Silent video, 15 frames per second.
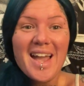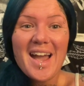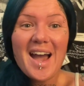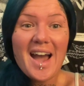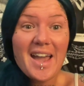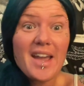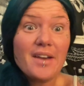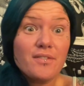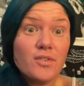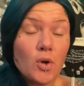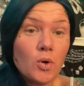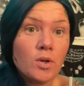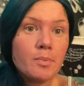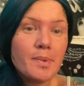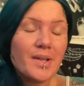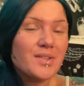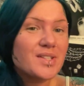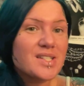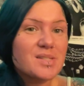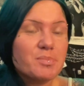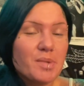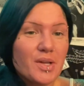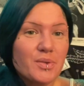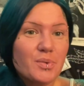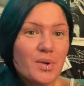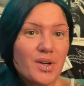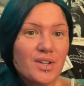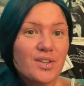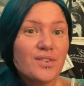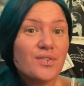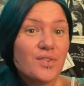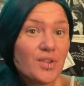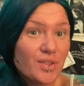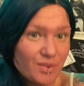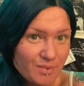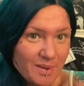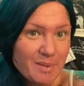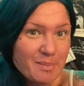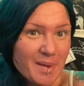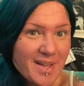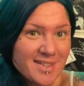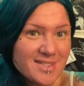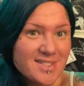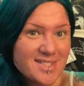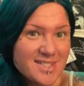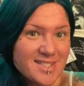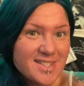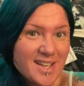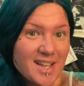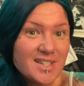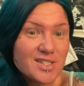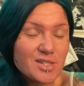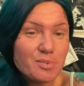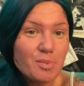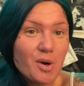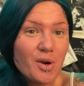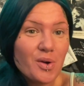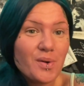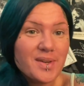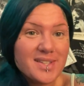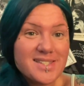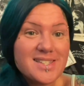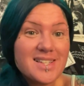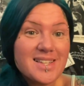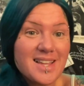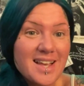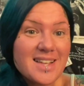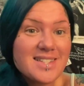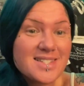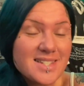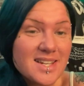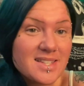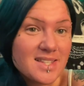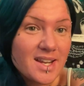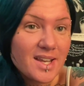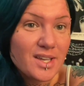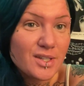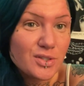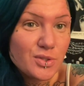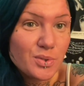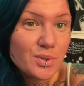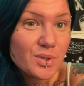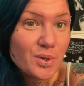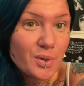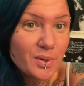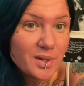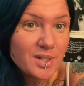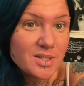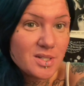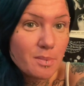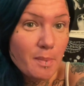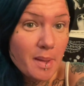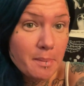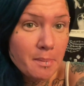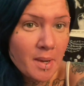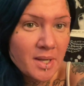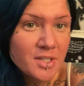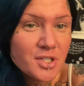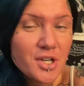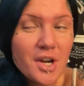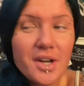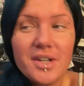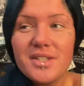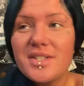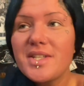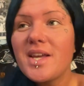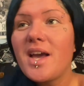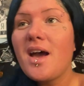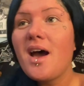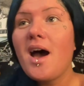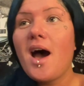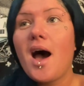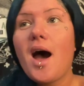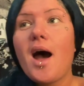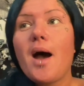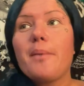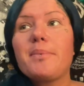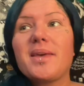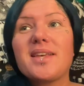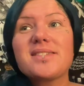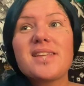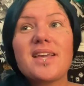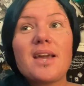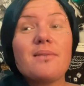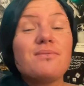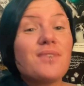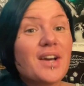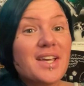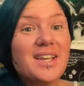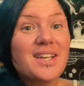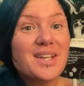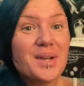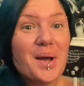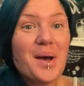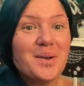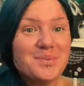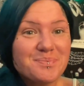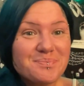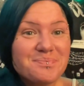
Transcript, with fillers: I have known about this blood work for three months and tomorrow is the last day that I can do it according to my my chart uh, because I kept fucking it up.